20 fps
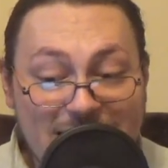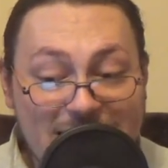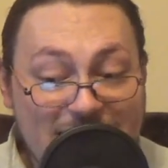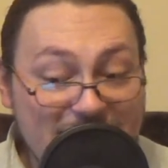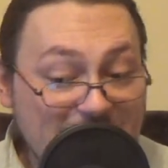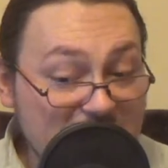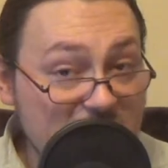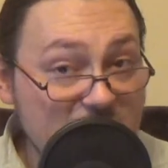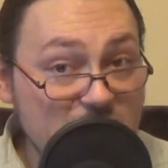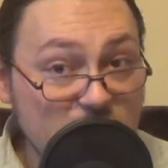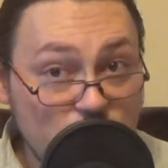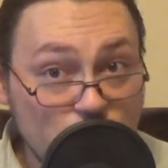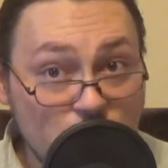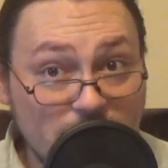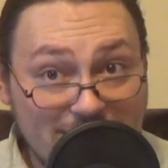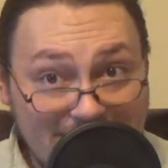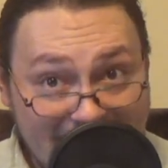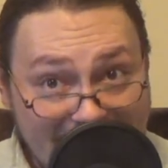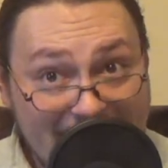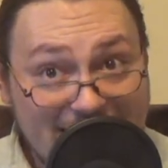and the issue
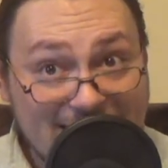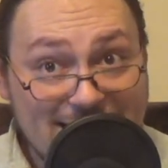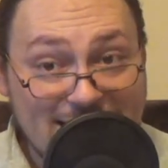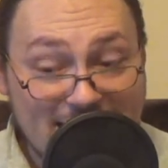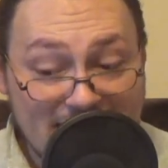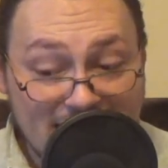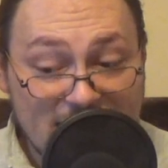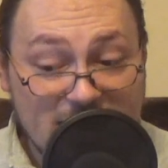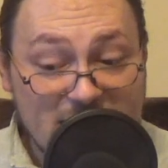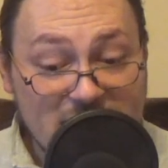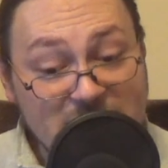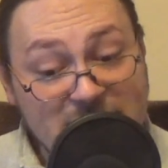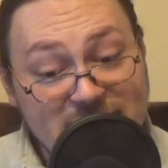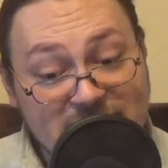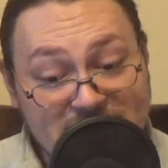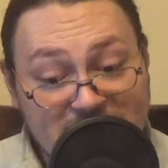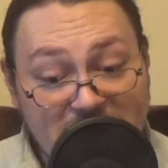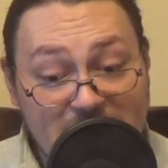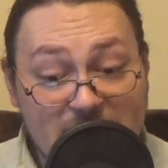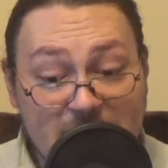did indeed
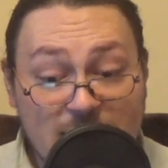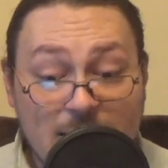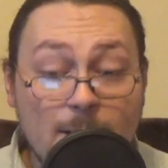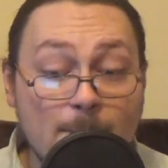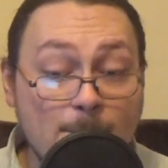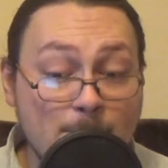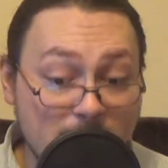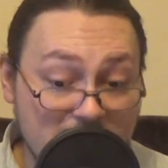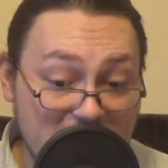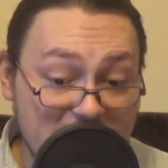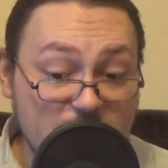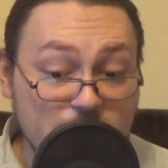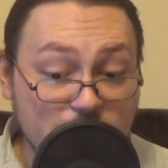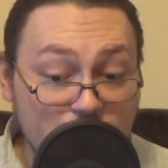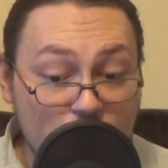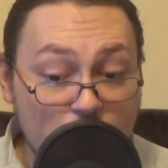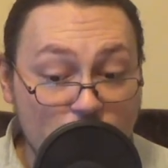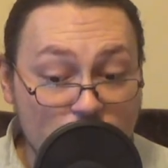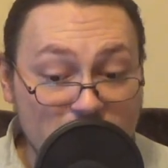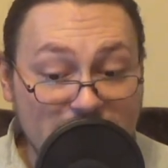suck much
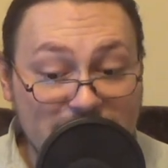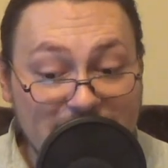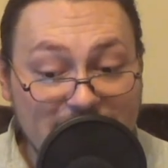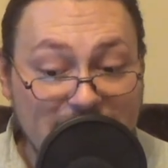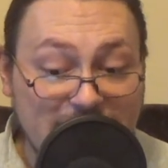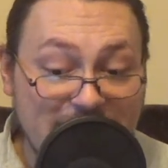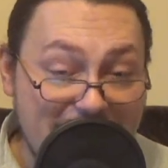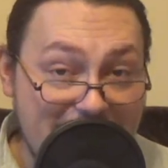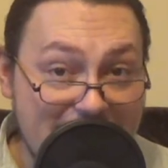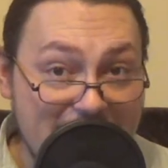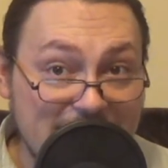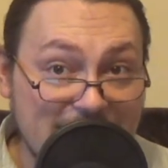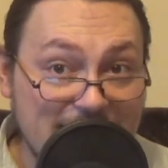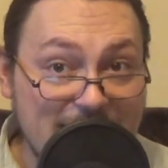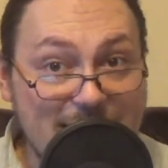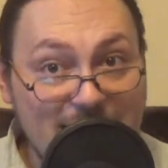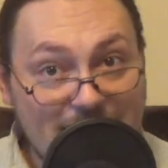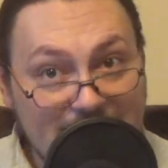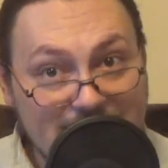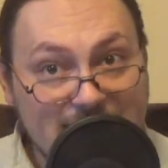more than it had
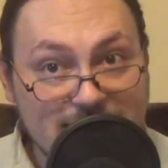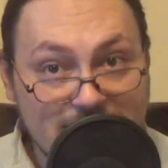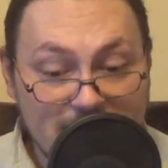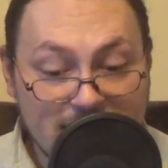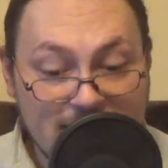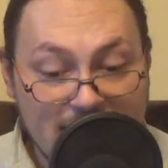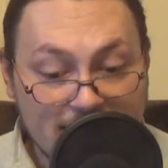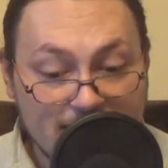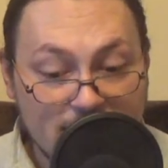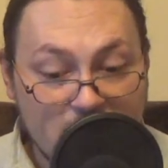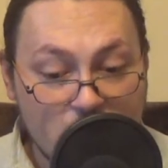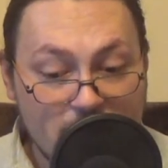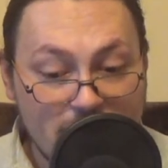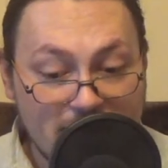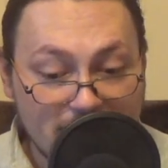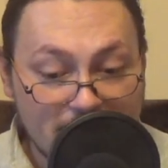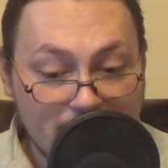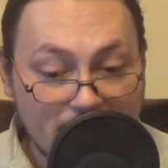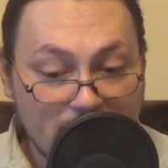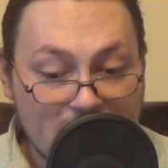until that
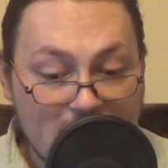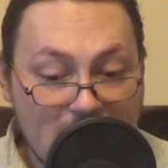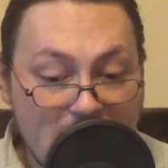moment.